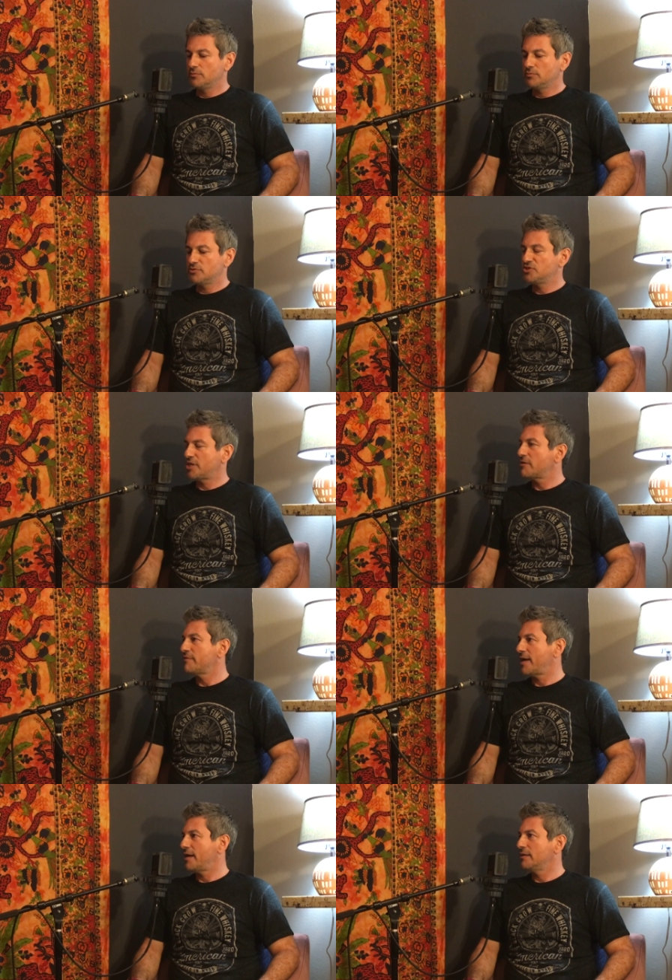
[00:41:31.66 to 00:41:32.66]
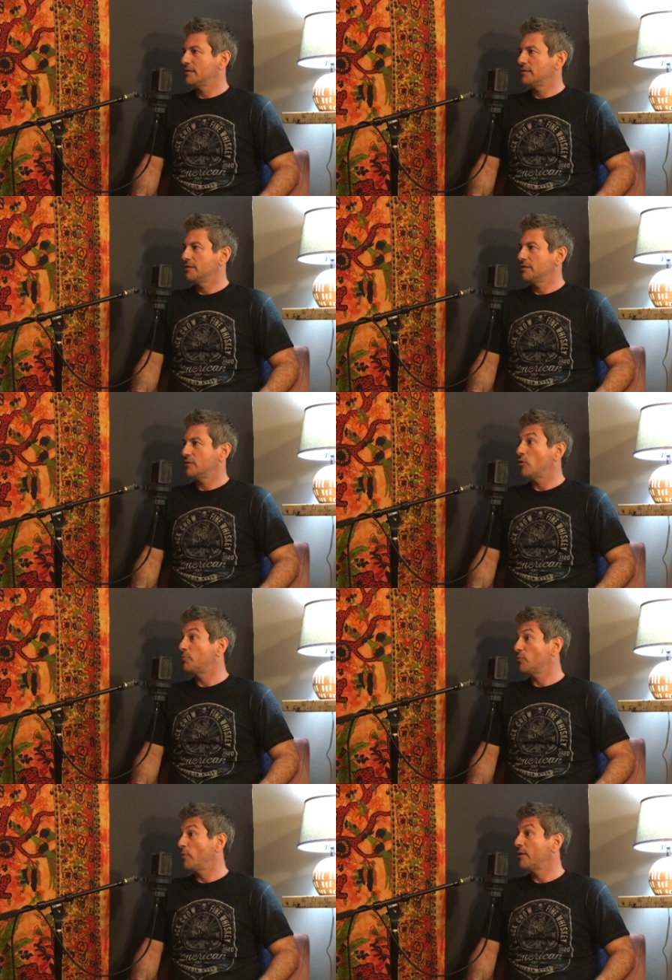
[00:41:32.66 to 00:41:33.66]
share that in an
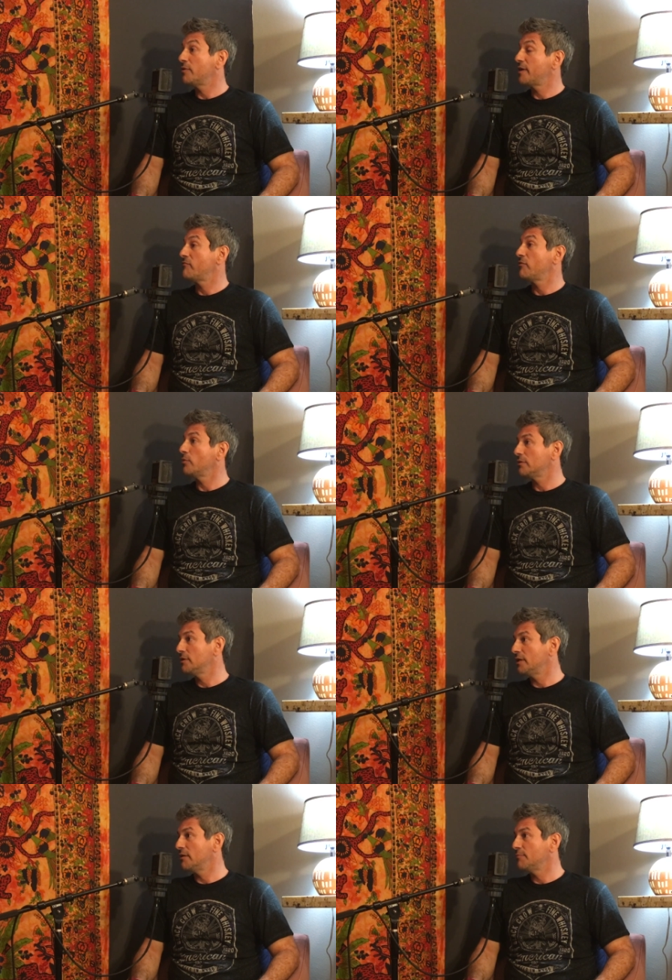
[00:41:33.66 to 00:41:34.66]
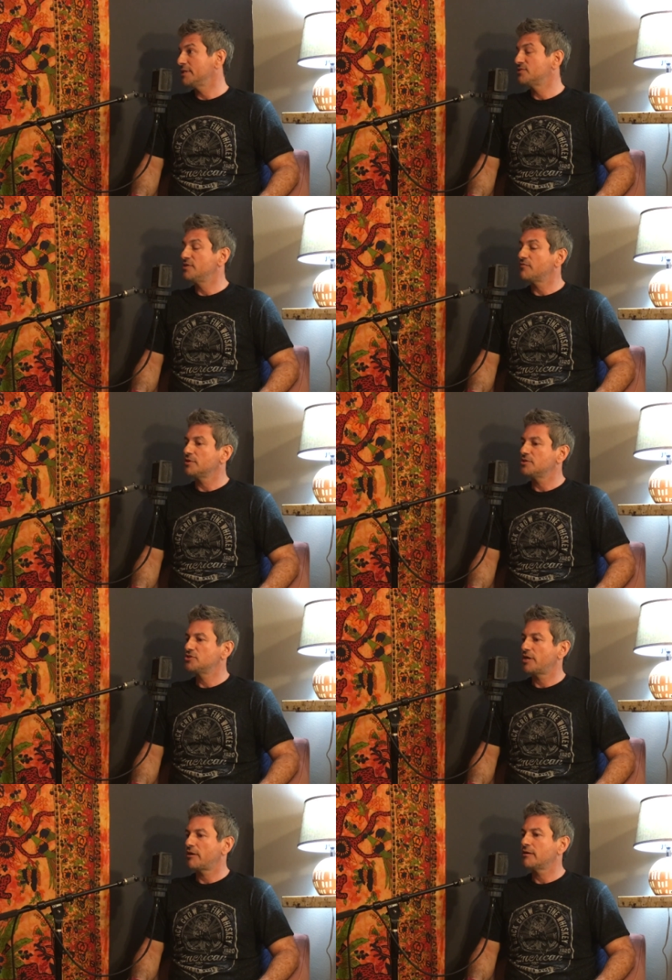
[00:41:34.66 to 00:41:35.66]
open way with everyone. It's different to
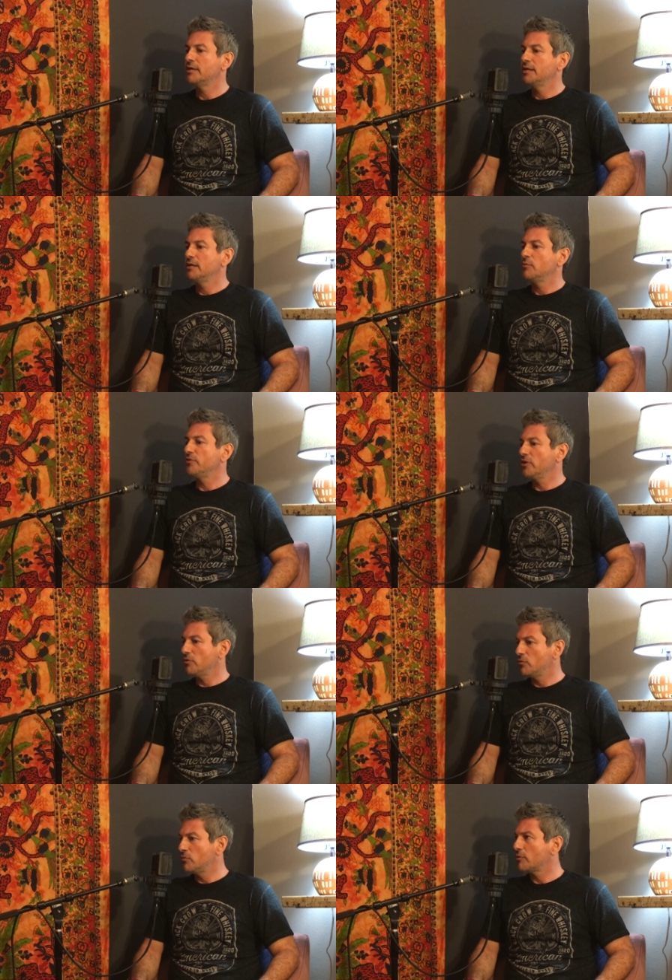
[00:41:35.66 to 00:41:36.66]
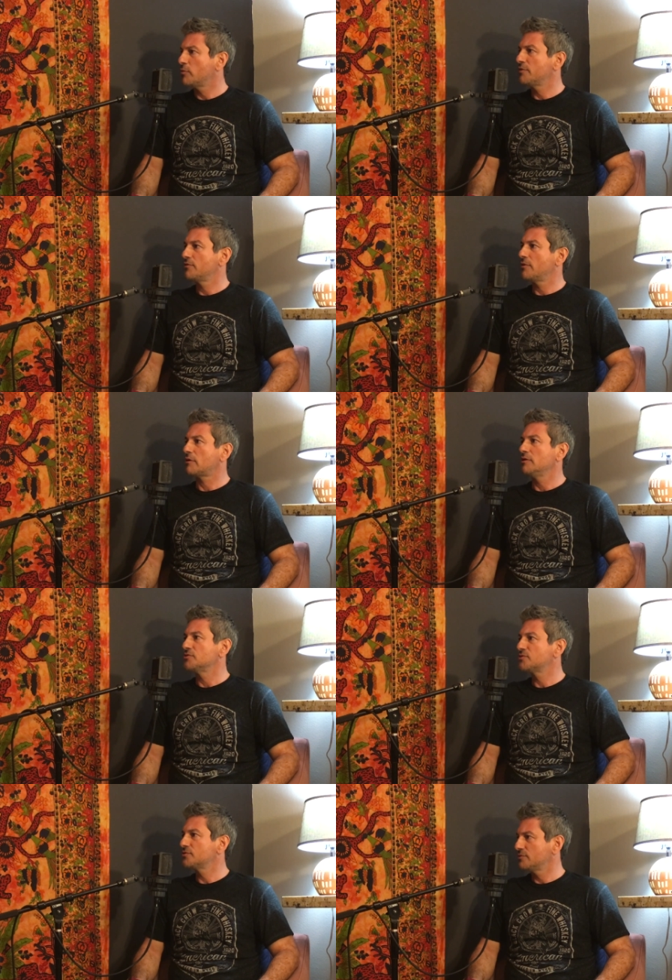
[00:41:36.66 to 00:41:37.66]
share with you or with our
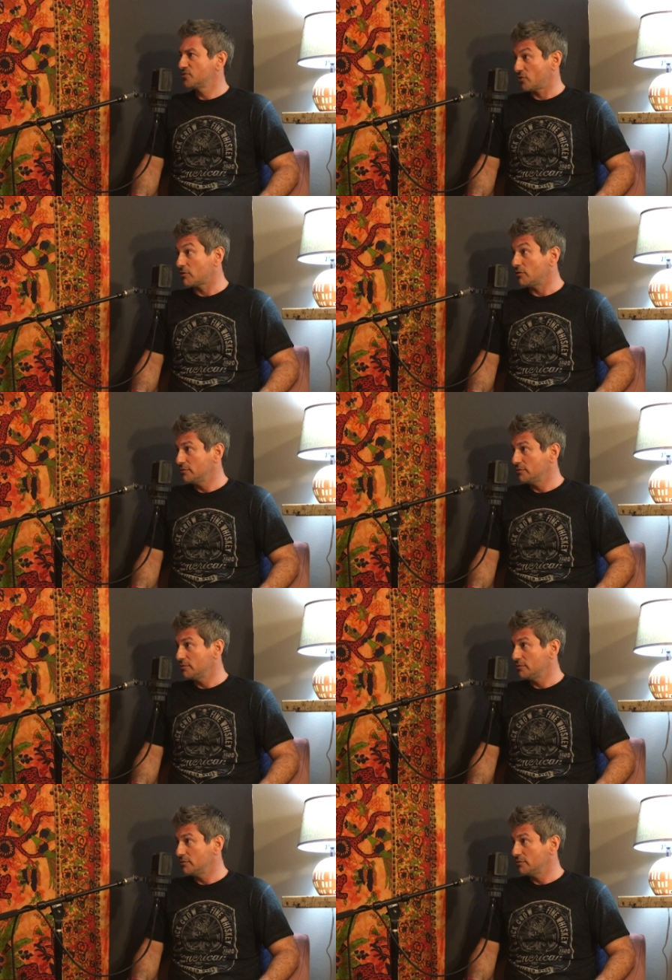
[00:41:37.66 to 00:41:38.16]
close circle.